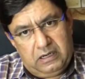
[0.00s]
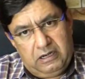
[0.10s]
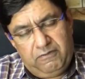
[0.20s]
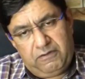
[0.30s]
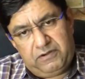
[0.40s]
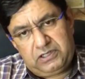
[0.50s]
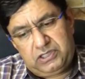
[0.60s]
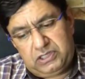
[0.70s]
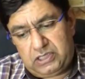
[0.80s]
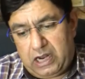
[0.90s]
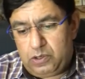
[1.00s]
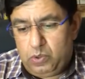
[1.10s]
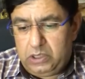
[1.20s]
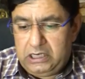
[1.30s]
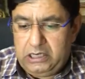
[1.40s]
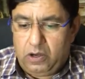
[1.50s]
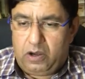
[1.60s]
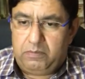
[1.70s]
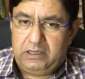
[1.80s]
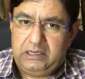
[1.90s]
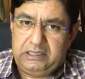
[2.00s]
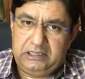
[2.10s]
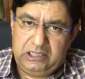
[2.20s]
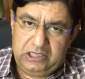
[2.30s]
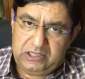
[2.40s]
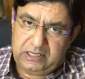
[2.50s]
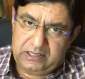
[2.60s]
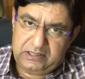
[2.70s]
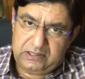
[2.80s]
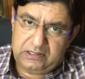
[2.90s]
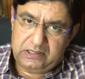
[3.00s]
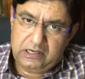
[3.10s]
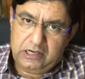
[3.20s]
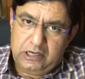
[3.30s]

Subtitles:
Liver functions are totally normal in these cases.